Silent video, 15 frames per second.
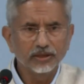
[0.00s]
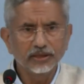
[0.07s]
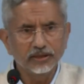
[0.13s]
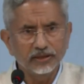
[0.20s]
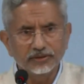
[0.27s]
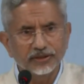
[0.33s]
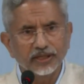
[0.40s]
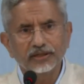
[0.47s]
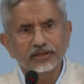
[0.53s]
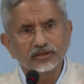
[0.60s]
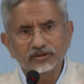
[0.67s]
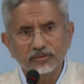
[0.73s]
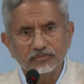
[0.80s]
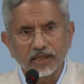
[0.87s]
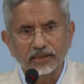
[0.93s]
the
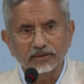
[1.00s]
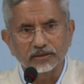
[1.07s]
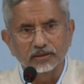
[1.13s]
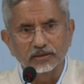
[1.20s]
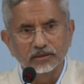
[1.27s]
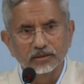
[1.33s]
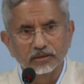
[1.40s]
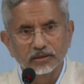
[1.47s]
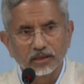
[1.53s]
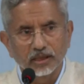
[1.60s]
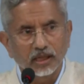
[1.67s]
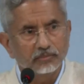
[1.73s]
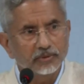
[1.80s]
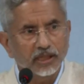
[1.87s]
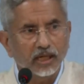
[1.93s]
terrorism matter,
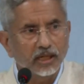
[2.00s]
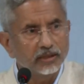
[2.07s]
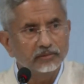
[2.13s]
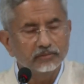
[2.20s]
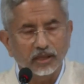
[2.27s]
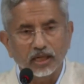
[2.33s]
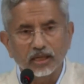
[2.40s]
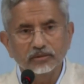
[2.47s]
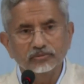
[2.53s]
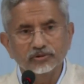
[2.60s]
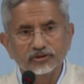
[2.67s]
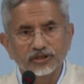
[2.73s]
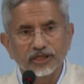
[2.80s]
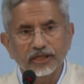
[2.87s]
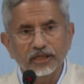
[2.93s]
I mean, I, I
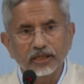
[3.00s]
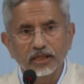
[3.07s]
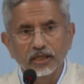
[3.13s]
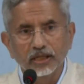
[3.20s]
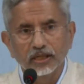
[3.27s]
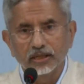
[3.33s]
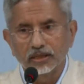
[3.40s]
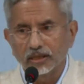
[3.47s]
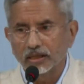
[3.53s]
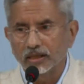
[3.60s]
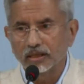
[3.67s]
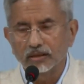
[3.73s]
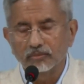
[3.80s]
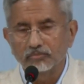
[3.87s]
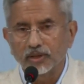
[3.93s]
would say
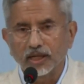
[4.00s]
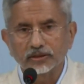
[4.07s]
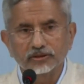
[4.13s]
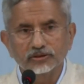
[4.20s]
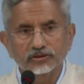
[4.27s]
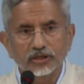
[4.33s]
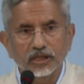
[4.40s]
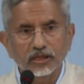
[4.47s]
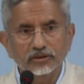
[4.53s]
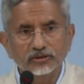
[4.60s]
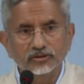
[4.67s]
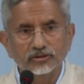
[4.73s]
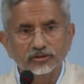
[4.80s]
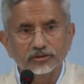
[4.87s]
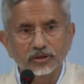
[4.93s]
uh,
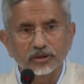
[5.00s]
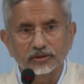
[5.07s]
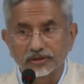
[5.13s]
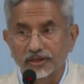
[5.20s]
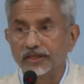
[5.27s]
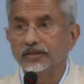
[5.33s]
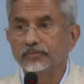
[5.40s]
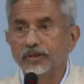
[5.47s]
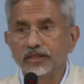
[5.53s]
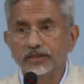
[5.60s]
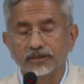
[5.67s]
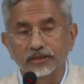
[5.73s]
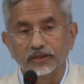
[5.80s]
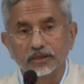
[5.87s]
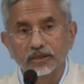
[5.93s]
Pakistan's uh,
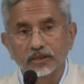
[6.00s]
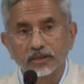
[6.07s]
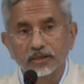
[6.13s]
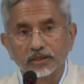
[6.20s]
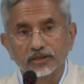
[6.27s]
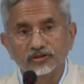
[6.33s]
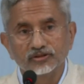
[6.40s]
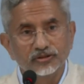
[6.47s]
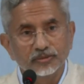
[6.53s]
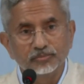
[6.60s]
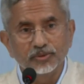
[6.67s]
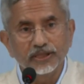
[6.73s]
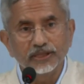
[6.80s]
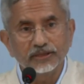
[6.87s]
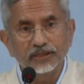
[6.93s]
credibility is
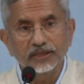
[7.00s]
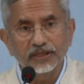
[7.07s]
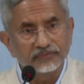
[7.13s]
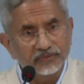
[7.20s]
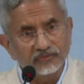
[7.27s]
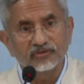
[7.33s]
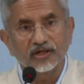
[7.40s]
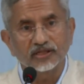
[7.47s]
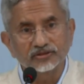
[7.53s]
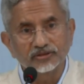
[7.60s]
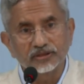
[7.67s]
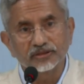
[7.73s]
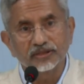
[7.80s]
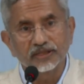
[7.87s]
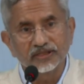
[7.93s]
depleting even
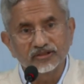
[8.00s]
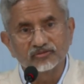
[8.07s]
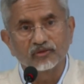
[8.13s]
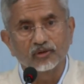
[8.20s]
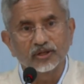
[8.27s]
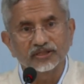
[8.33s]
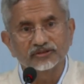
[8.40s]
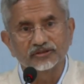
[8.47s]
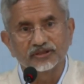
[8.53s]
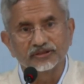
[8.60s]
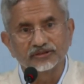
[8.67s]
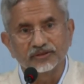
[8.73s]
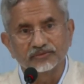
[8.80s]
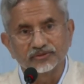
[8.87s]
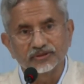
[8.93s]
faster than its forex
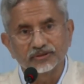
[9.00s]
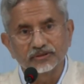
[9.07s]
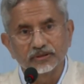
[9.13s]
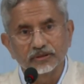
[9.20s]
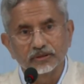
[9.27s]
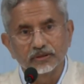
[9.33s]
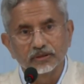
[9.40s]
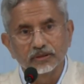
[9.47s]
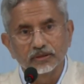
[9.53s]
reserves.